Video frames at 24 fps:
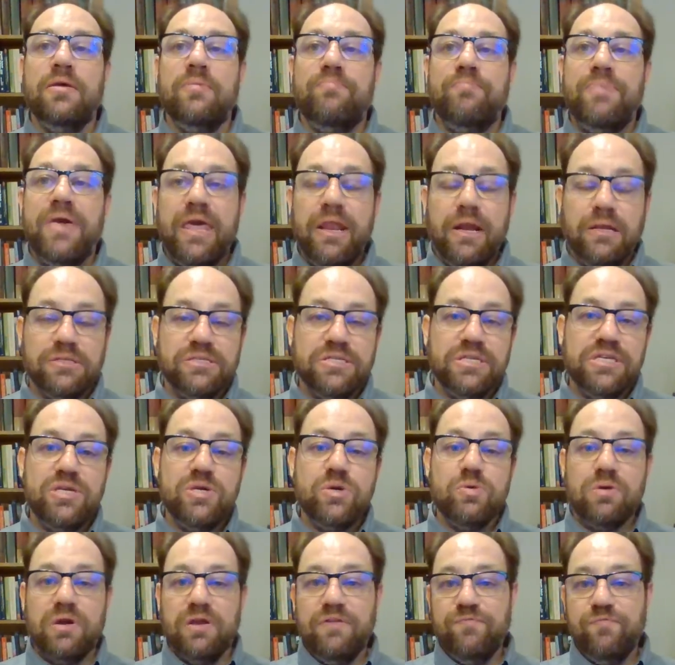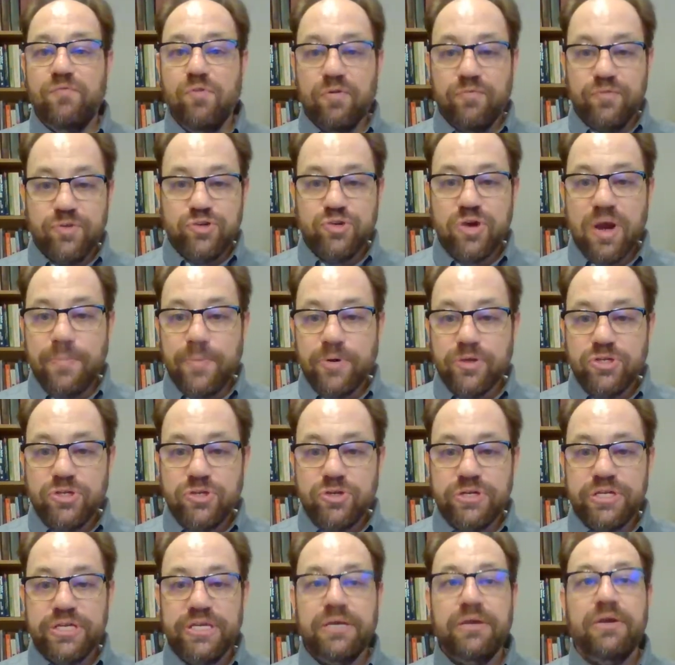penalty or a forfeiture
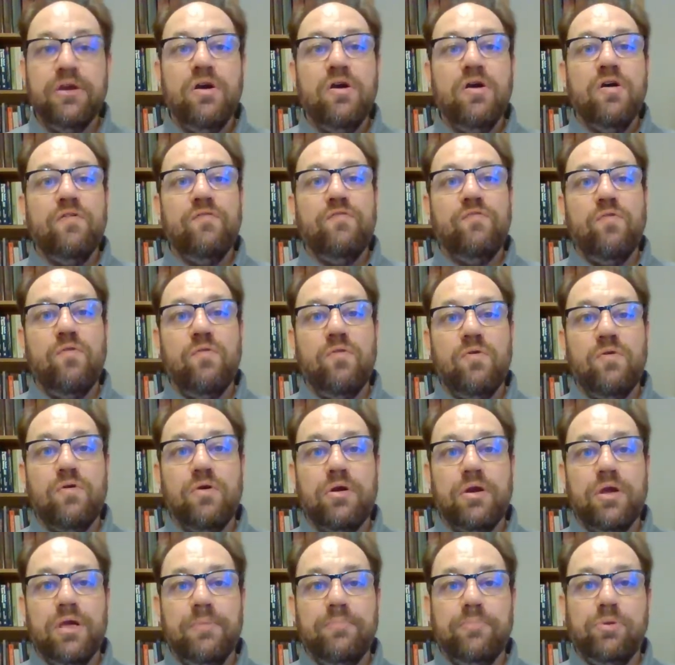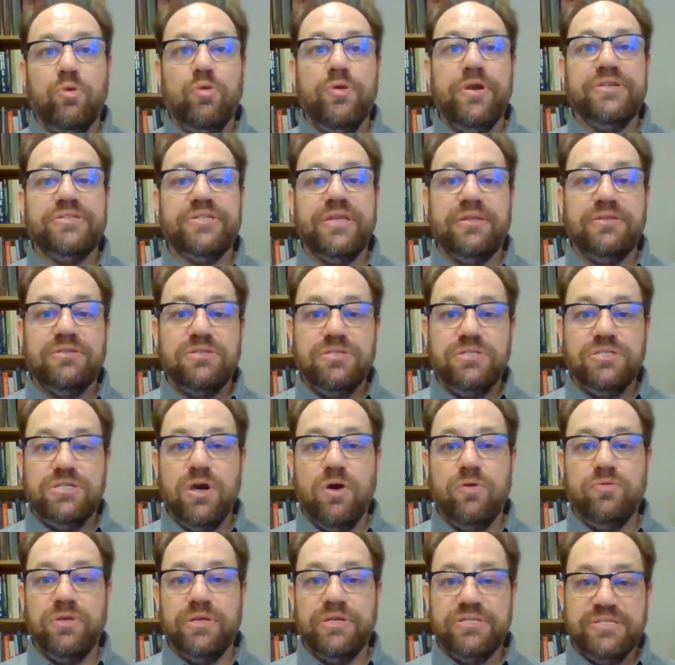opportunity for employees that
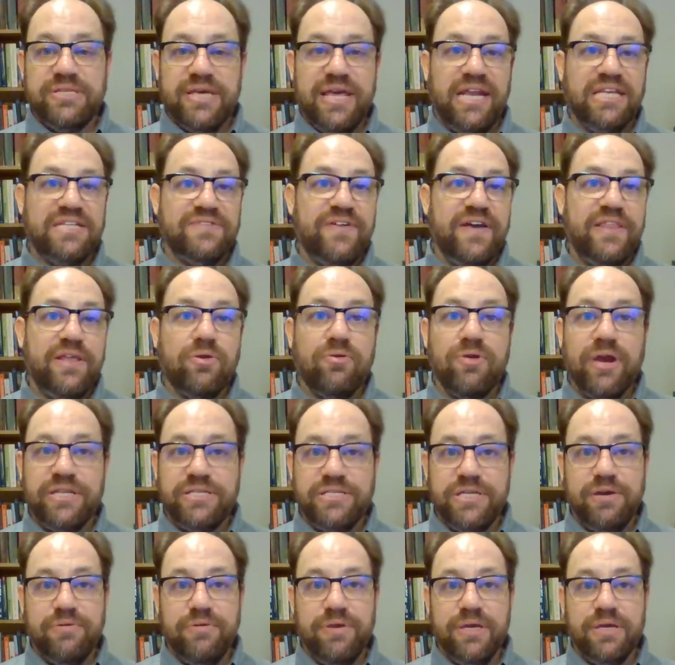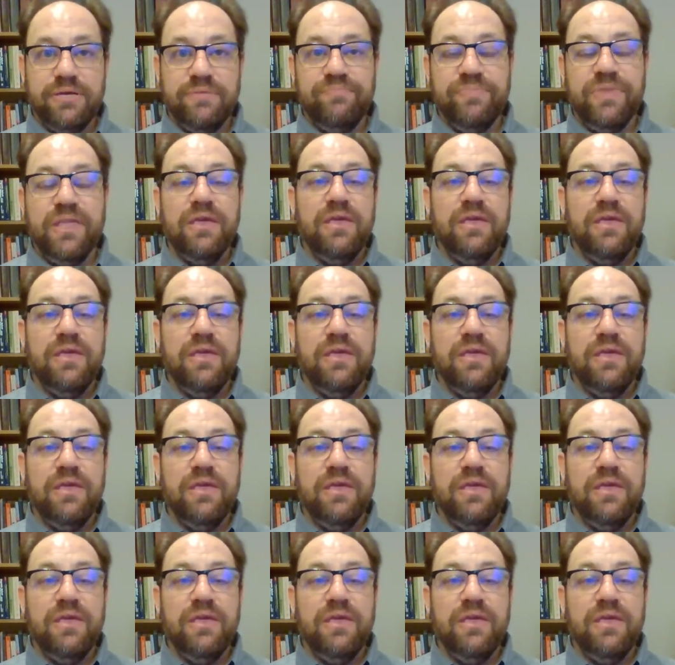don't satisfy the criteria.